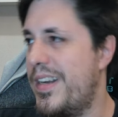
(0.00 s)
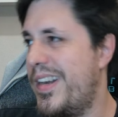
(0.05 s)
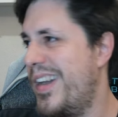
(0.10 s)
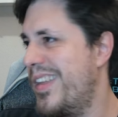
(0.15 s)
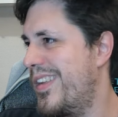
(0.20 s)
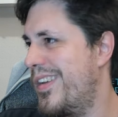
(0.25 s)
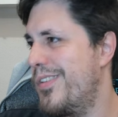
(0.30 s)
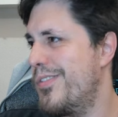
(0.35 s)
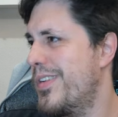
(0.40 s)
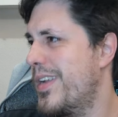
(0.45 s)
I
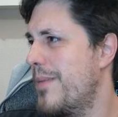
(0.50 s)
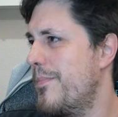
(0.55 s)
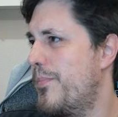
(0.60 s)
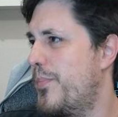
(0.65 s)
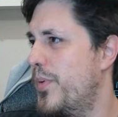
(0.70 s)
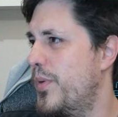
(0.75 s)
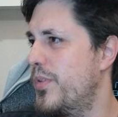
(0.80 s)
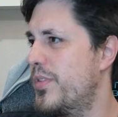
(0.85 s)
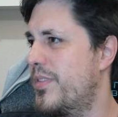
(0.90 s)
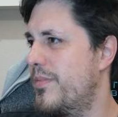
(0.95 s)
don't know, you can
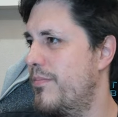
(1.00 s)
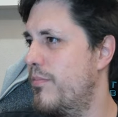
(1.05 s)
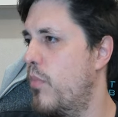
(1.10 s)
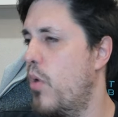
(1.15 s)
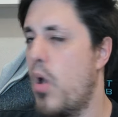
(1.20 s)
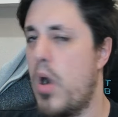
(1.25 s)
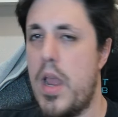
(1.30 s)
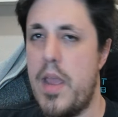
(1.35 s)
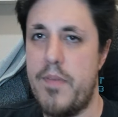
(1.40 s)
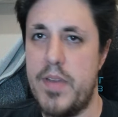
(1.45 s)
put
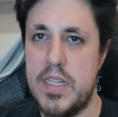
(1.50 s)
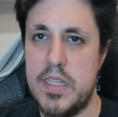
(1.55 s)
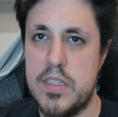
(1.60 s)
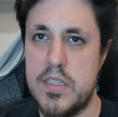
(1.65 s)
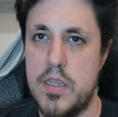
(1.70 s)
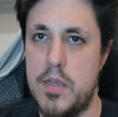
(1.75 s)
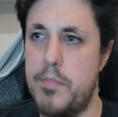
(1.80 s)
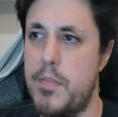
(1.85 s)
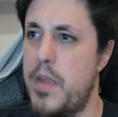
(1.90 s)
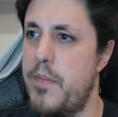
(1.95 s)
more
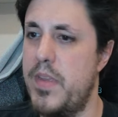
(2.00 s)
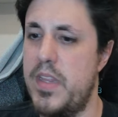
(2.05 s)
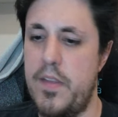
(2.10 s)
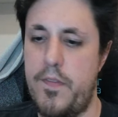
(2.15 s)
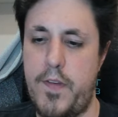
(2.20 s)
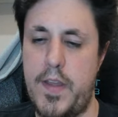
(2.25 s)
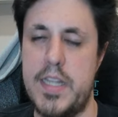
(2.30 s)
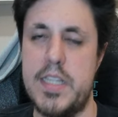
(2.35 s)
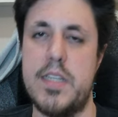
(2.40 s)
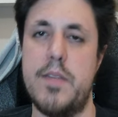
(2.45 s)
events and maybe
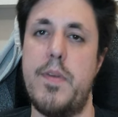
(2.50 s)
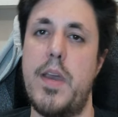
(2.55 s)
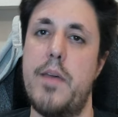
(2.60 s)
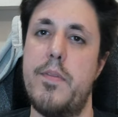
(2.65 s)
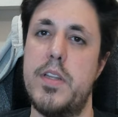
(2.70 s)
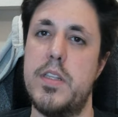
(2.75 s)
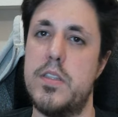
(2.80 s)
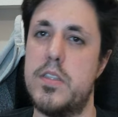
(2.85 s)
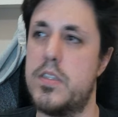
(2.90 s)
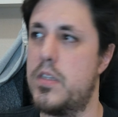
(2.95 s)
defensive
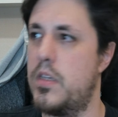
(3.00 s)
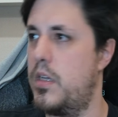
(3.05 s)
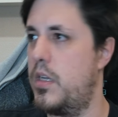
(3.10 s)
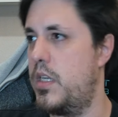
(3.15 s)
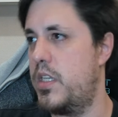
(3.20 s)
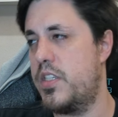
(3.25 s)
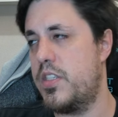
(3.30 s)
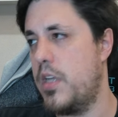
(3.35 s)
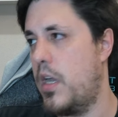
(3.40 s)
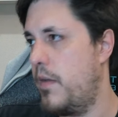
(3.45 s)
events
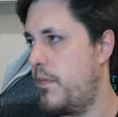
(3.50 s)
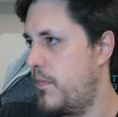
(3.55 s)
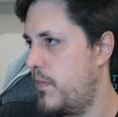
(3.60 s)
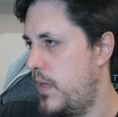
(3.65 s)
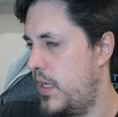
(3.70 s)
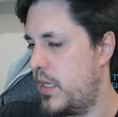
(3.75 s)
stuff.